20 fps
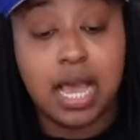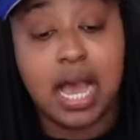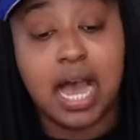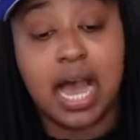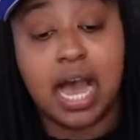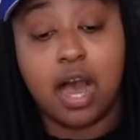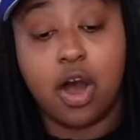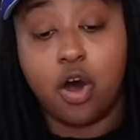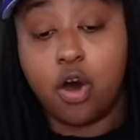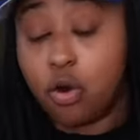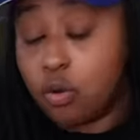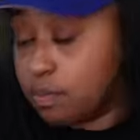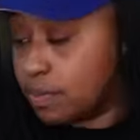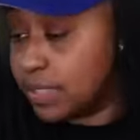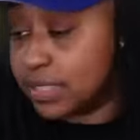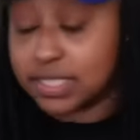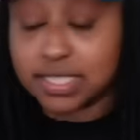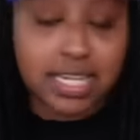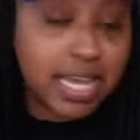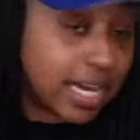I hope
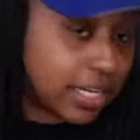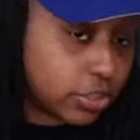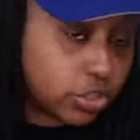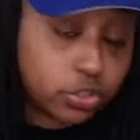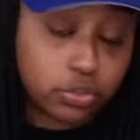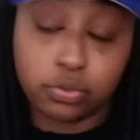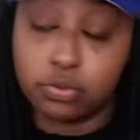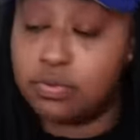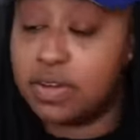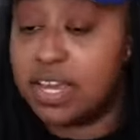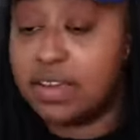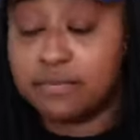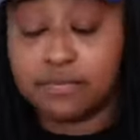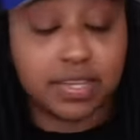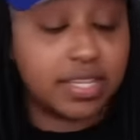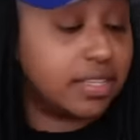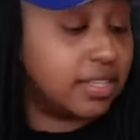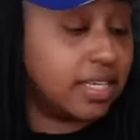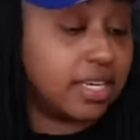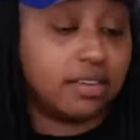it's not true. If
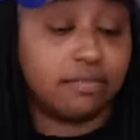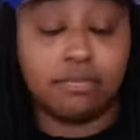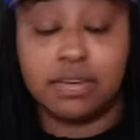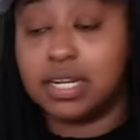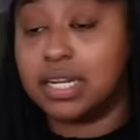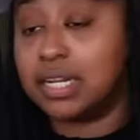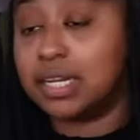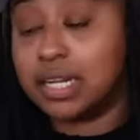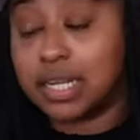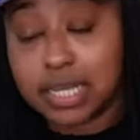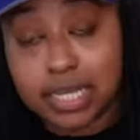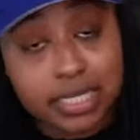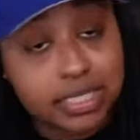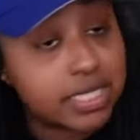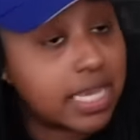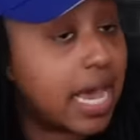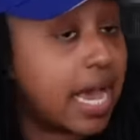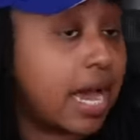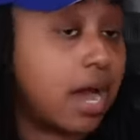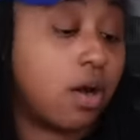in the event it is,
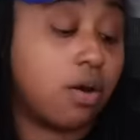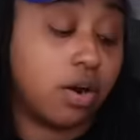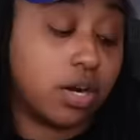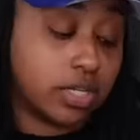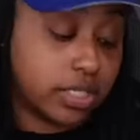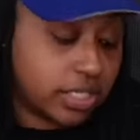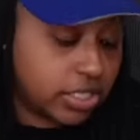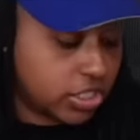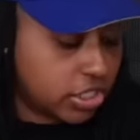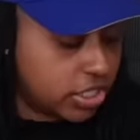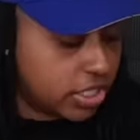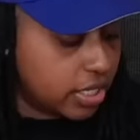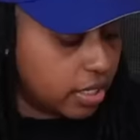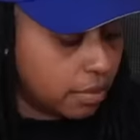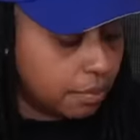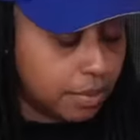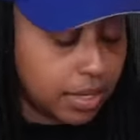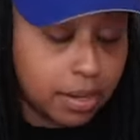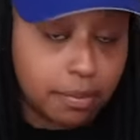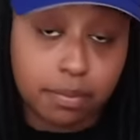how or is she gonna
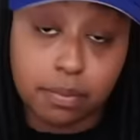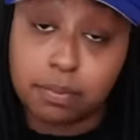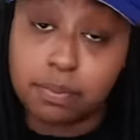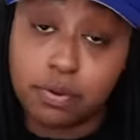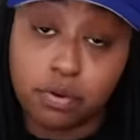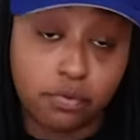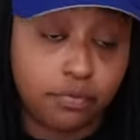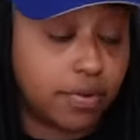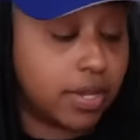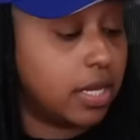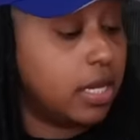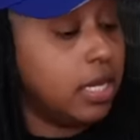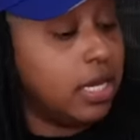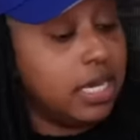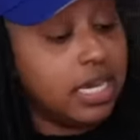be able to prove it?